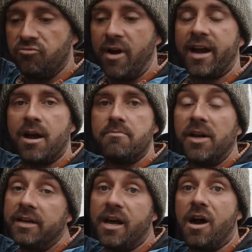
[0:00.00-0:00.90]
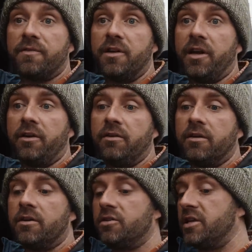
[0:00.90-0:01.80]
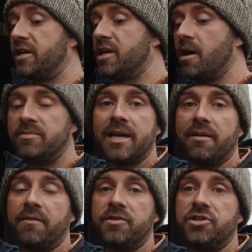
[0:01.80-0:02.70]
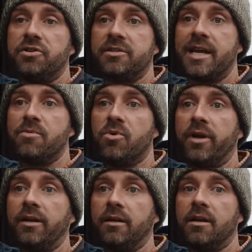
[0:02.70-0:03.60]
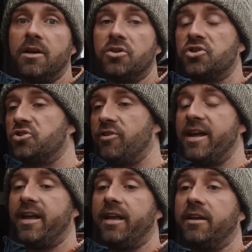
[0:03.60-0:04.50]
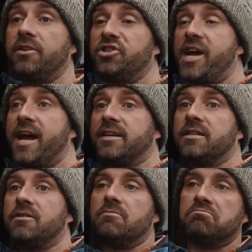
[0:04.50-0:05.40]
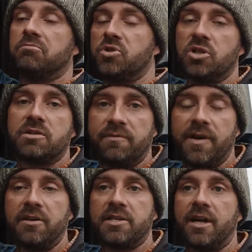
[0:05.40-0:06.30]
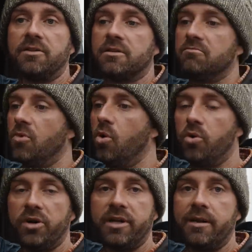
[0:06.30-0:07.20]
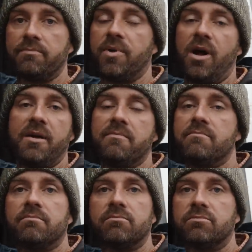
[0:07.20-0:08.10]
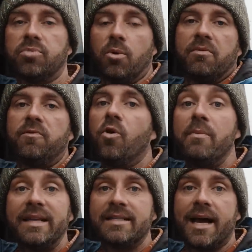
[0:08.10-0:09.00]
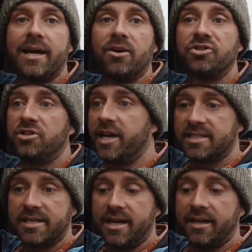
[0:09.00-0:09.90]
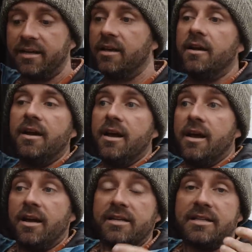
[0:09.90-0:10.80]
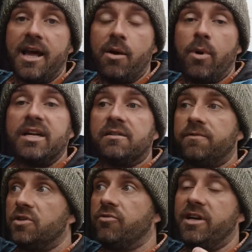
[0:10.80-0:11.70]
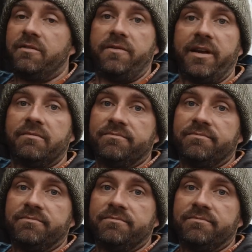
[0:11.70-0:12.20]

Rang up Monday afternoon, said come down Tuesday morning, straight in, checked, took some photos, ordered it by, well, before midday on yesterday, and it's there waiting for us, ready to fit.